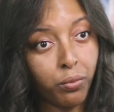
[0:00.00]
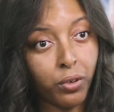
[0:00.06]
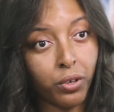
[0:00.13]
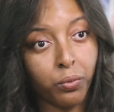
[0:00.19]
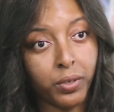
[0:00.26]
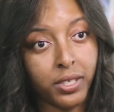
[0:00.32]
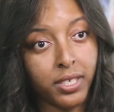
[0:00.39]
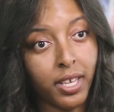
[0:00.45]

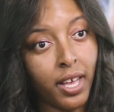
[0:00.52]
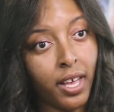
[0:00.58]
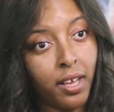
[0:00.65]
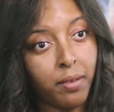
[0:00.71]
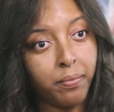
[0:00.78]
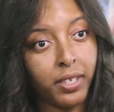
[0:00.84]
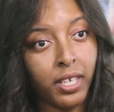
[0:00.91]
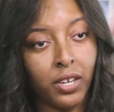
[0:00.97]
work was
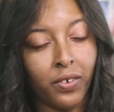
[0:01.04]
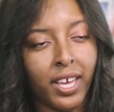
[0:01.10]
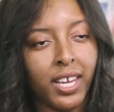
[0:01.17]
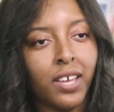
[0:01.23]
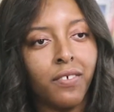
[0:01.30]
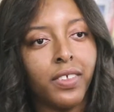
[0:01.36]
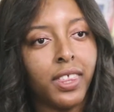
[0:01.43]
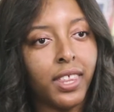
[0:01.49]
up, you know, I
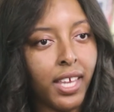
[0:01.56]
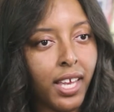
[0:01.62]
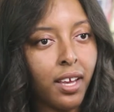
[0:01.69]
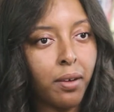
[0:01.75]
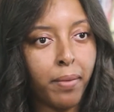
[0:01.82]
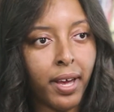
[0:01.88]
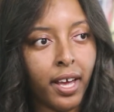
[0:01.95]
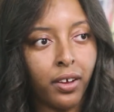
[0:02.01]
didn't even think
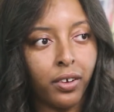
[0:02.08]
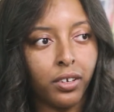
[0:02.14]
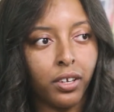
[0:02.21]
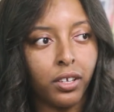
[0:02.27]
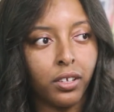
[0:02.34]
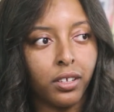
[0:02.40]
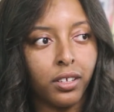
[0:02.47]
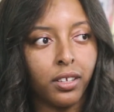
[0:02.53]
about
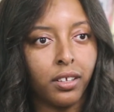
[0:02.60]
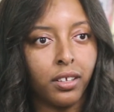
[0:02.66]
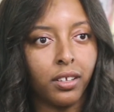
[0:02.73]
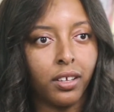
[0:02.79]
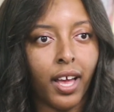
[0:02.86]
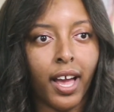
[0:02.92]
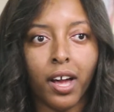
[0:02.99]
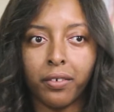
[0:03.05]

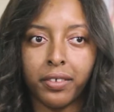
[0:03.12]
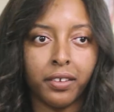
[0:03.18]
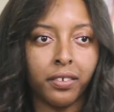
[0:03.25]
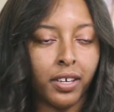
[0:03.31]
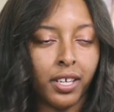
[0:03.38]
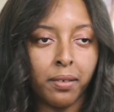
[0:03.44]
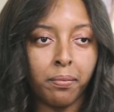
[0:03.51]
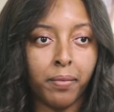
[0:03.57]
how I'm
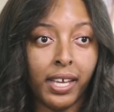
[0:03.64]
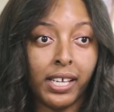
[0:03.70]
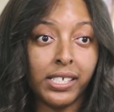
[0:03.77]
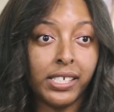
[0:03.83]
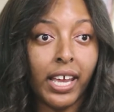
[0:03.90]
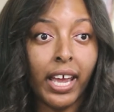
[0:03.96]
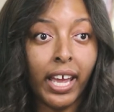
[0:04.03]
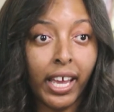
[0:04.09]
going to
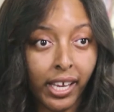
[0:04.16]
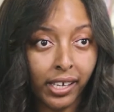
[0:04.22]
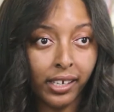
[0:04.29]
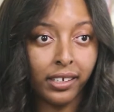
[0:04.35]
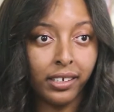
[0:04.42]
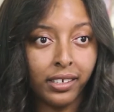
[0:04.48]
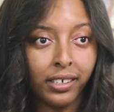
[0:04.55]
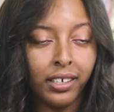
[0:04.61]

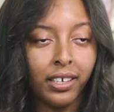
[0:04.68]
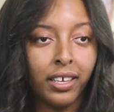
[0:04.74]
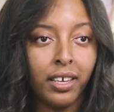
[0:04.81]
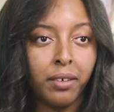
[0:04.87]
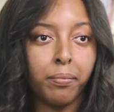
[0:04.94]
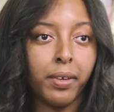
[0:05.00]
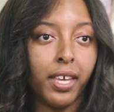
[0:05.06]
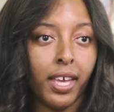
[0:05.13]
maintain
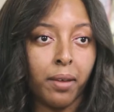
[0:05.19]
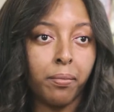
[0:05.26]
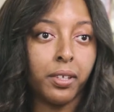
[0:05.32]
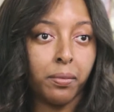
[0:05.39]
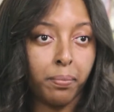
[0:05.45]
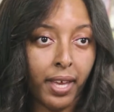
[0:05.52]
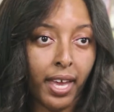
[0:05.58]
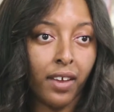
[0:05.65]
being able
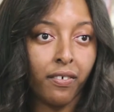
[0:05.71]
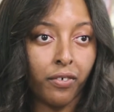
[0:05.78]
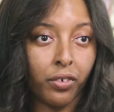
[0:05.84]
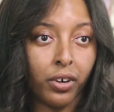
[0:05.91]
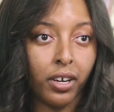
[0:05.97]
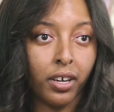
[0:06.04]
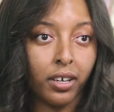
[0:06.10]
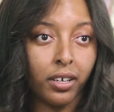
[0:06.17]
to pay
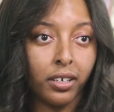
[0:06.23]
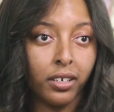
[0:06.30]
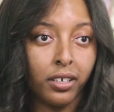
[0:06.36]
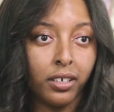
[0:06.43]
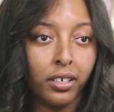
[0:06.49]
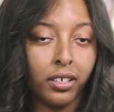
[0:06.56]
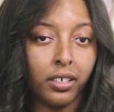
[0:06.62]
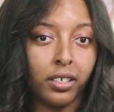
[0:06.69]
for,
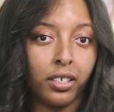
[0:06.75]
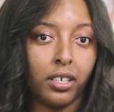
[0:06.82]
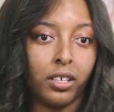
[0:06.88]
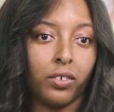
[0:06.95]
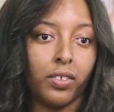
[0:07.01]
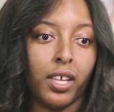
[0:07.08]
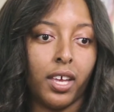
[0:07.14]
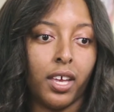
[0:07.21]
you
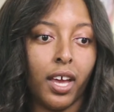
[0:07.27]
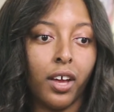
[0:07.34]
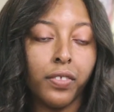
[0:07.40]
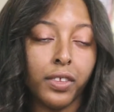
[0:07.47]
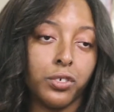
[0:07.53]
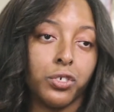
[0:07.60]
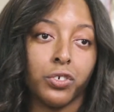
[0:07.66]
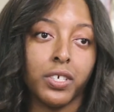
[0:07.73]
know, the
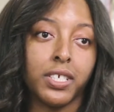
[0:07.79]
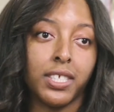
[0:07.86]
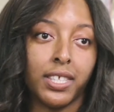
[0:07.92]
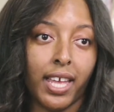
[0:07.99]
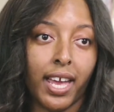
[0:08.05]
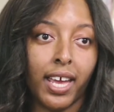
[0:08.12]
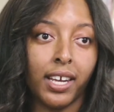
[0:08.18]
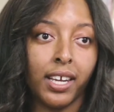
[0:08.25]
health insurance
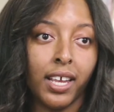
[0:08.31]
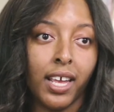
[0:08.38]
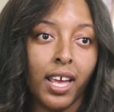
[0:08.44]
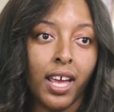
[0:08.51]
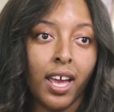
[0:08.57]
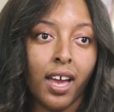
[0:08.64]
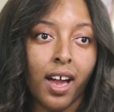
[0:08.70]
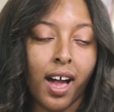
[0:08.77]
that
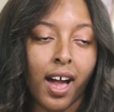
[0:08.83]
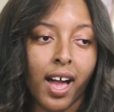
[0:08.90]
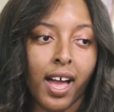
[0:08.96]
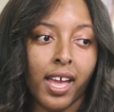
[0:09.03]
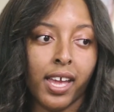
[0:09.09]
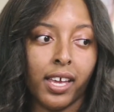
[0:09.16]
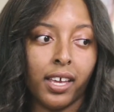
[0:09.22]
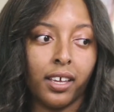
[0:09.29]

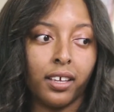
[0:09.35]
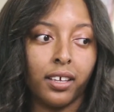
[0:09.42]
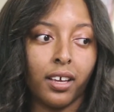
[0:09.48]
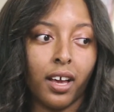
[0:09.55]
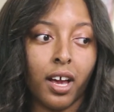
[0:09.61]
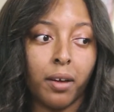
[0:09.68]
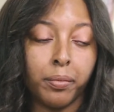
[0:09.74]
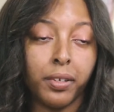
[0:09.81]
I
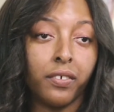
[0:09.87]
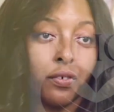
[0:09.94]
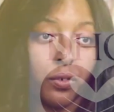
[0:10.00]
opted